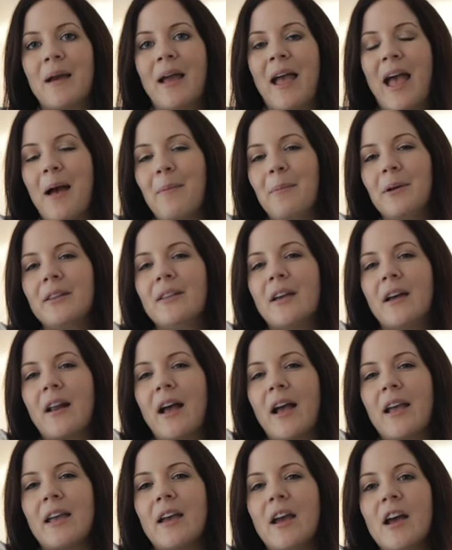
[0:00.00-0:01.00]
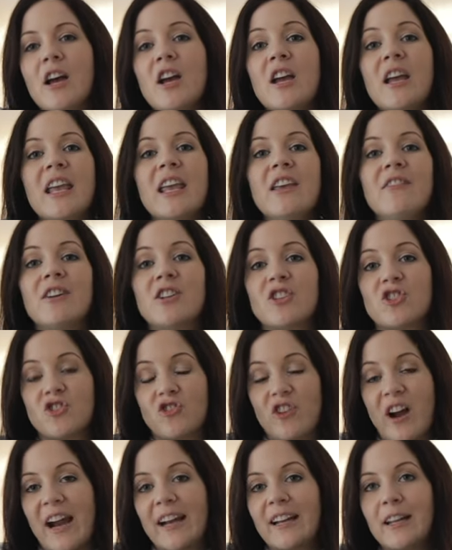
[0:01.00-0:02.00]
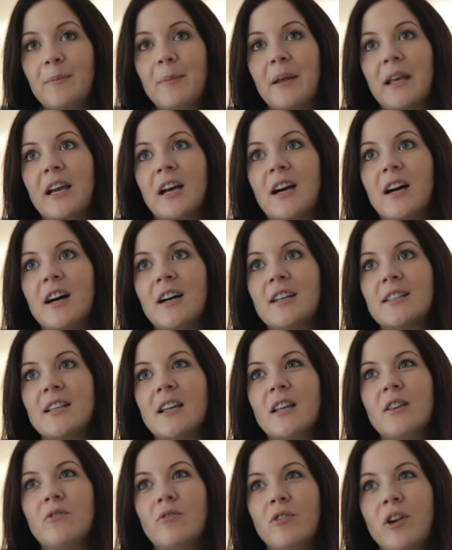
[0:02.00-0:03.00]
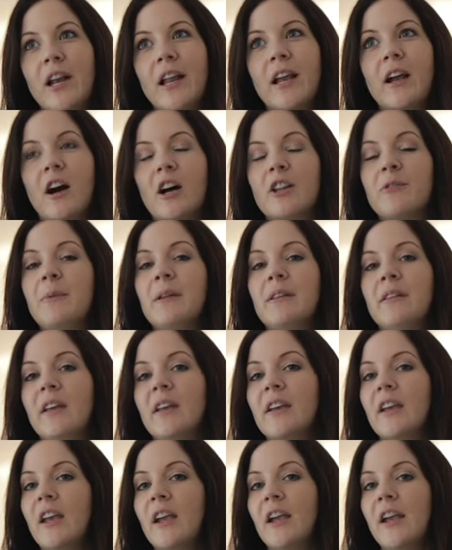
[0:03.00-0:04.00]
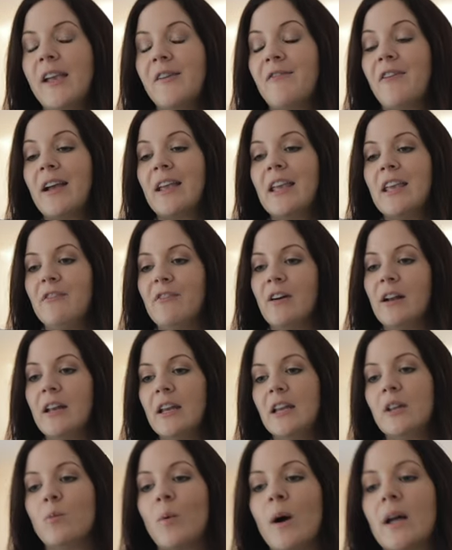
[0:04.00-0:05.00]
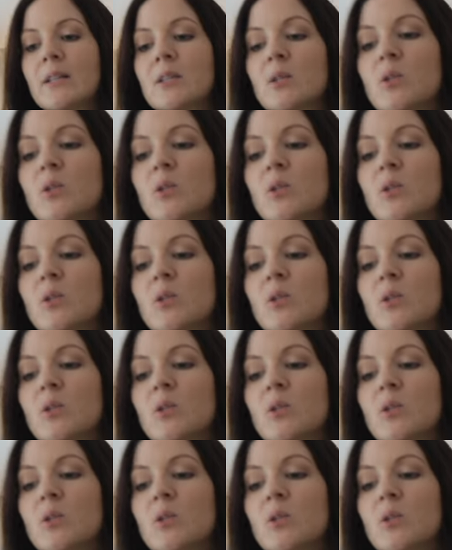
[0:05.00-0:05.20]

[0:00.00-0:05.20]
I'm happy that I even tried it because it really got me thinking if I even need one.